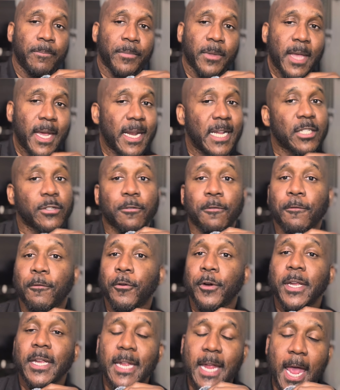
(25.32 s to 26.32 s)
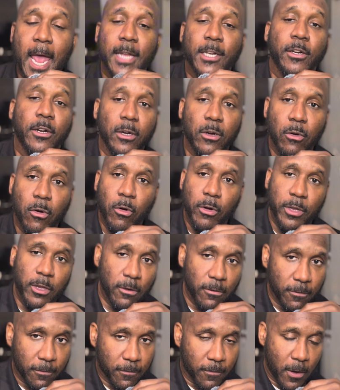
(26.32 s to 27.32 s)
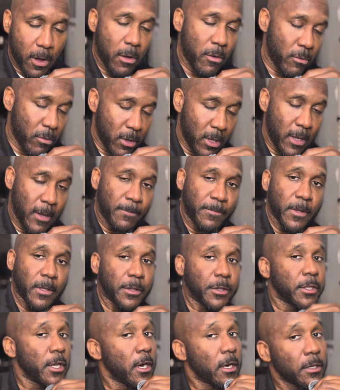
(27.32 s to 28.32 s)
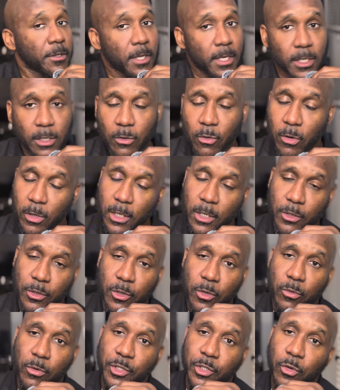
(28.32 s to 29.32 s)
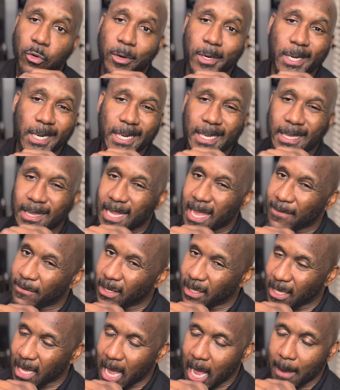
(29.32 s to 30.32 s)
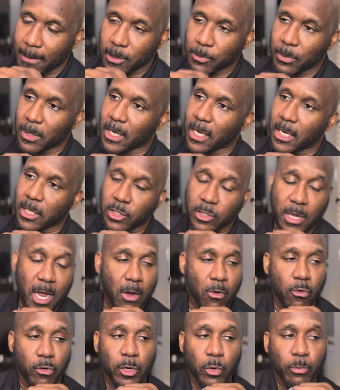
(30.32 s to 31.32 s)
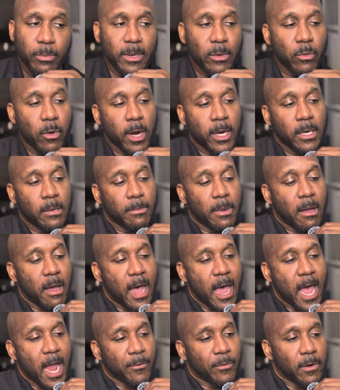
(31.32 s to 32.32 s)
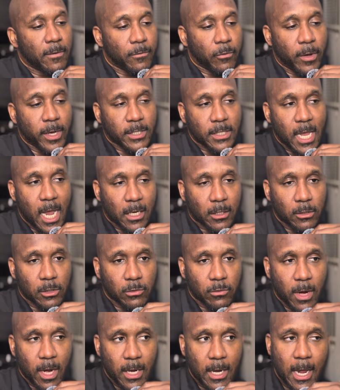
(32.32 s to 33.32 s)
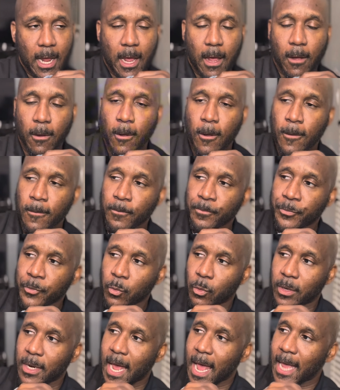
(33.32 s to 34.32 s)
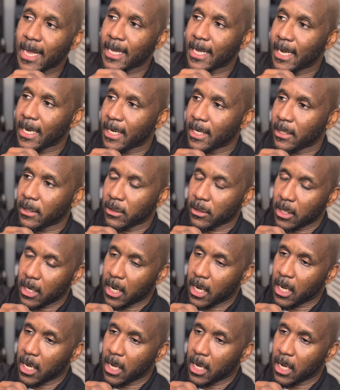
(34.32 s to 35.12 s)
Okay, that's a free editor on your phone. The third thing you're going to do is you're going to get 11 labs because you're not going to be worrying about high-run voice actors right now. We're not getting